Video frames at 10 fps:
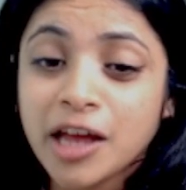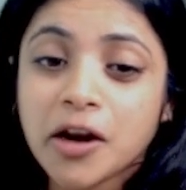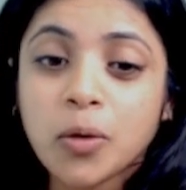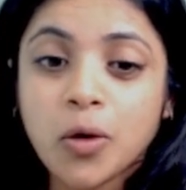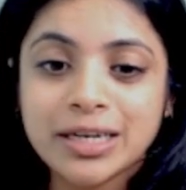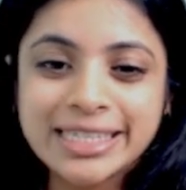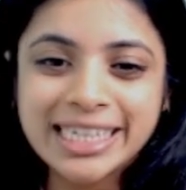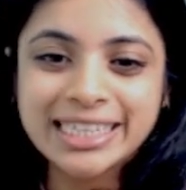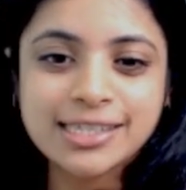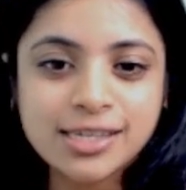Now,
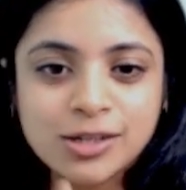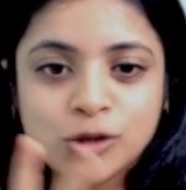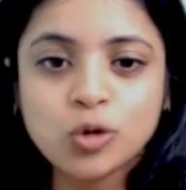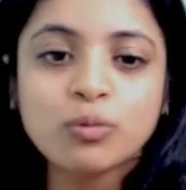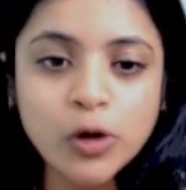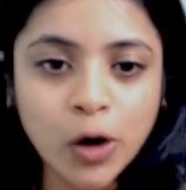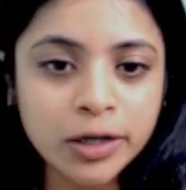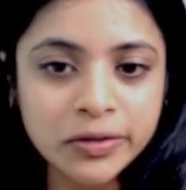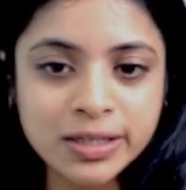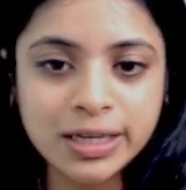honestly, this is too broad
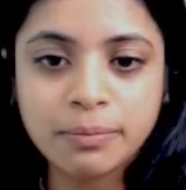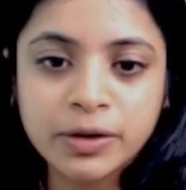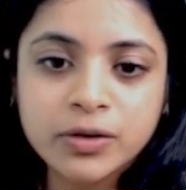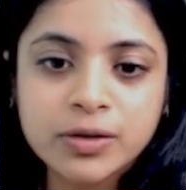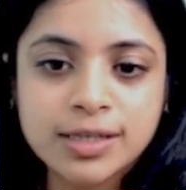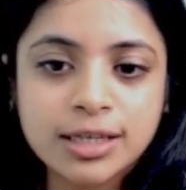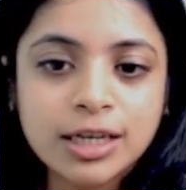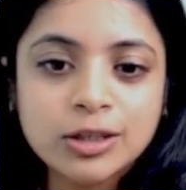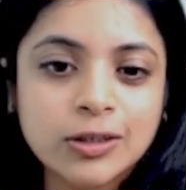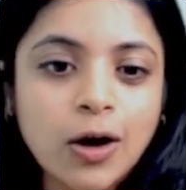to say because
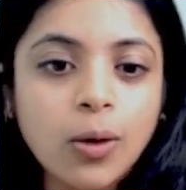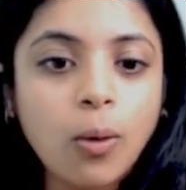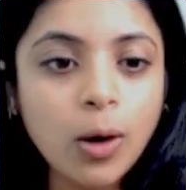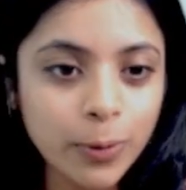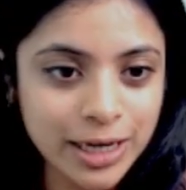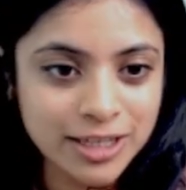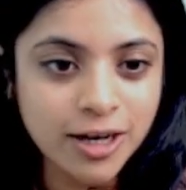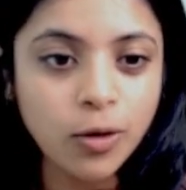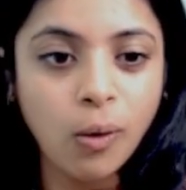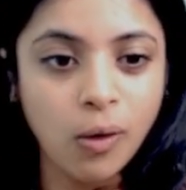it's not always
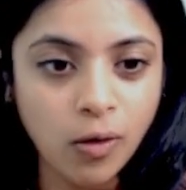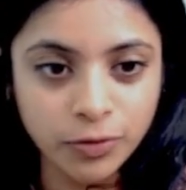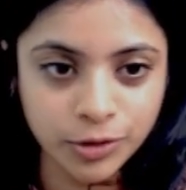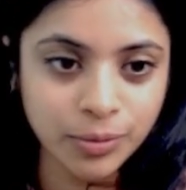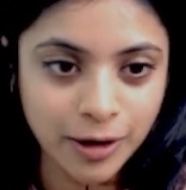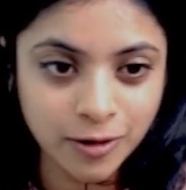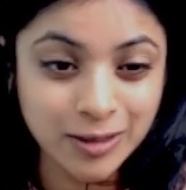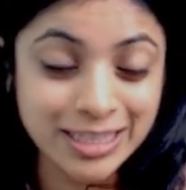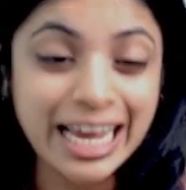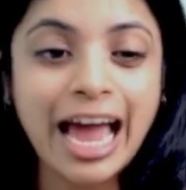that all
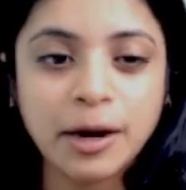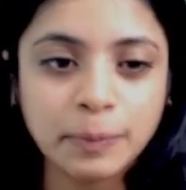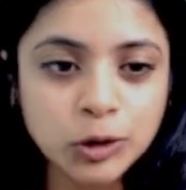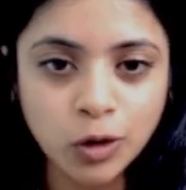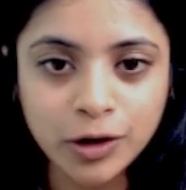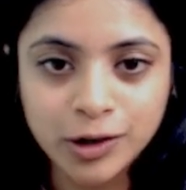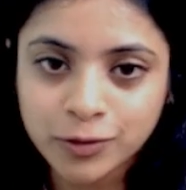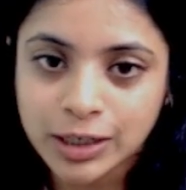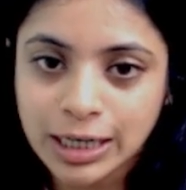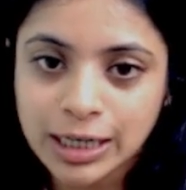entrepreneurs can be
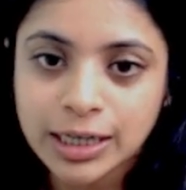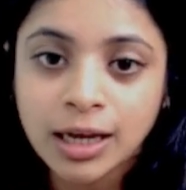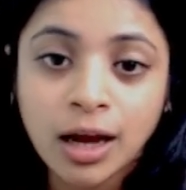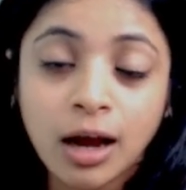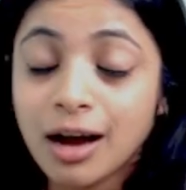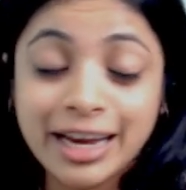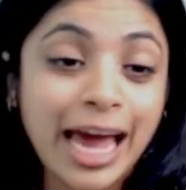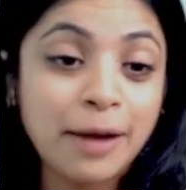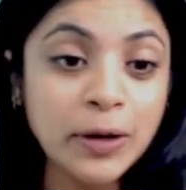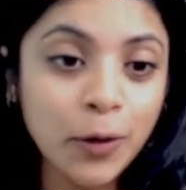geographically,
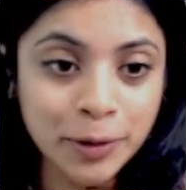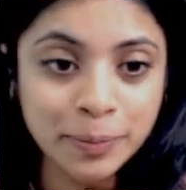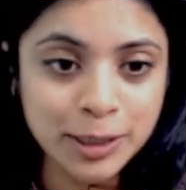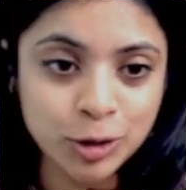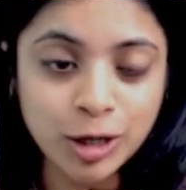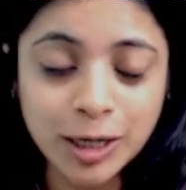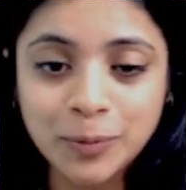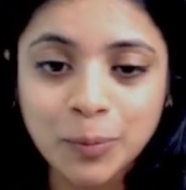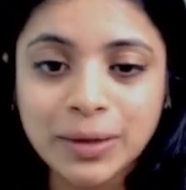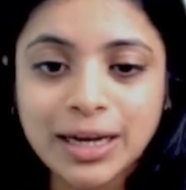can be occupationally
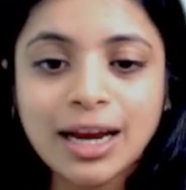mobile.